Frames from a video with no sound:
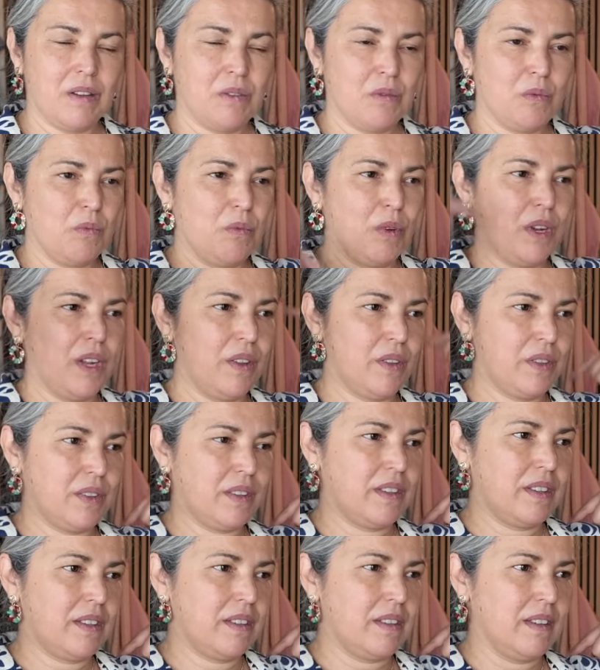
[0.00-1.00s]
with
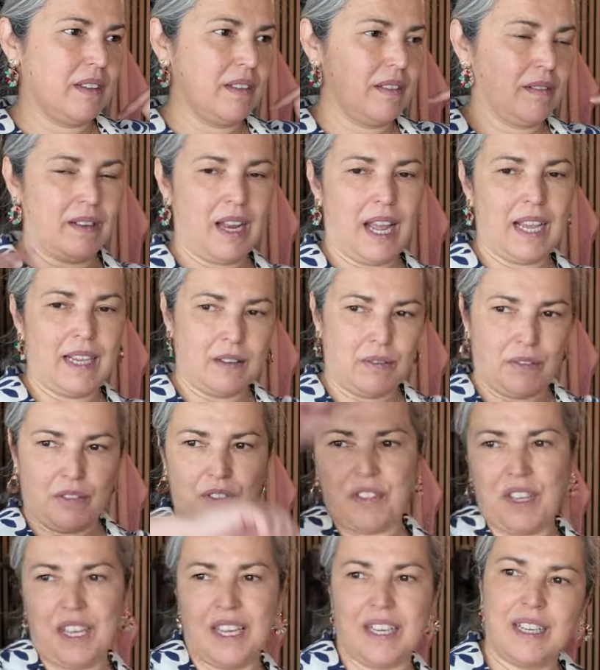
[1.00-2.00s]
like
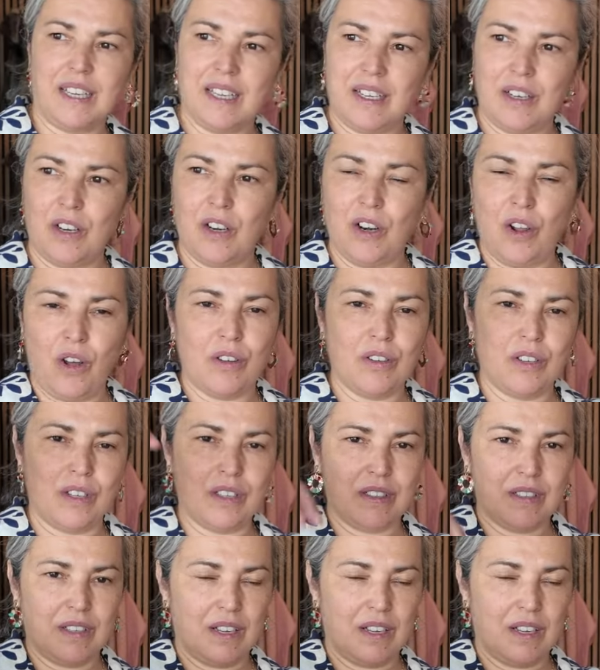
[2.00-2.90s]
thick, long